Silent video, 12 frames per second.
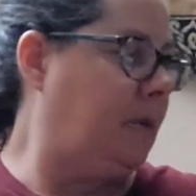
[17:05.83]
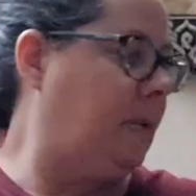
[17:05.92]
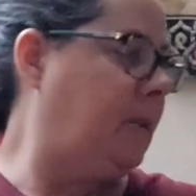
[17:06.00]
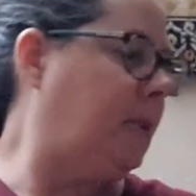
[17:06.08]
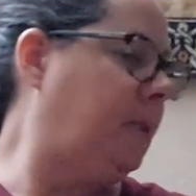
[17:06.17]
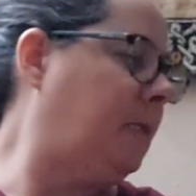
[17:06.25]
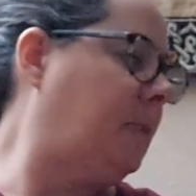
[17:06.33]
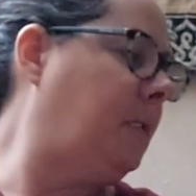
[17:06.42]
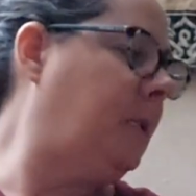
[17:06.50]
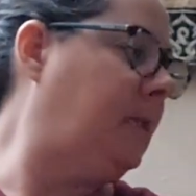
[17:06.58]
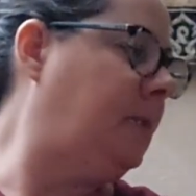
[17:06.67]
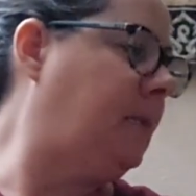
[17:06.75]
Can't
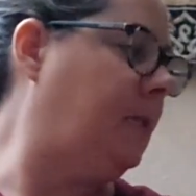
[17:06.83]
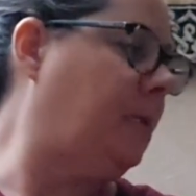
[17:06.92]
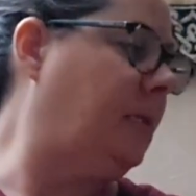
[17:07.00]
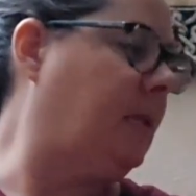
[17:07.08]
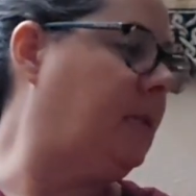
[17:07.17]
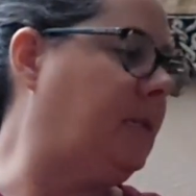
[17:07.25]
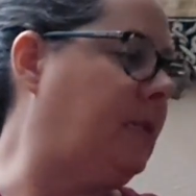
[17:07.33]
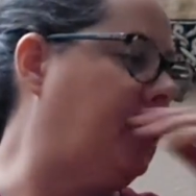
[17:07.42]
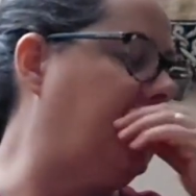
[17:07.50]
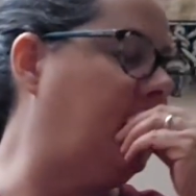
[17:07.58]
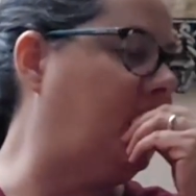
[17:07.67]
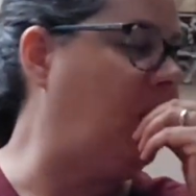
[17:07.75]
quite sit
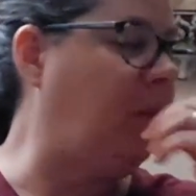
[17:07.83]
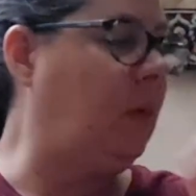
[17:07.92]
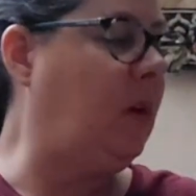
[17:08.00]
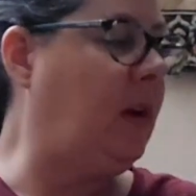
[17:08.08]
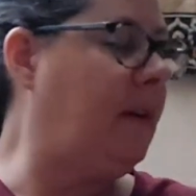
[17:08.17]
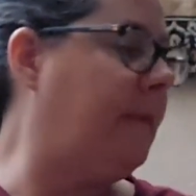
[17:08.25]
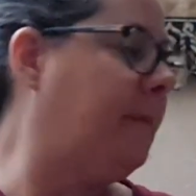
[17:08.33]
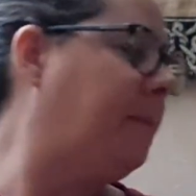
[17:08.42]
cross-legged anymore.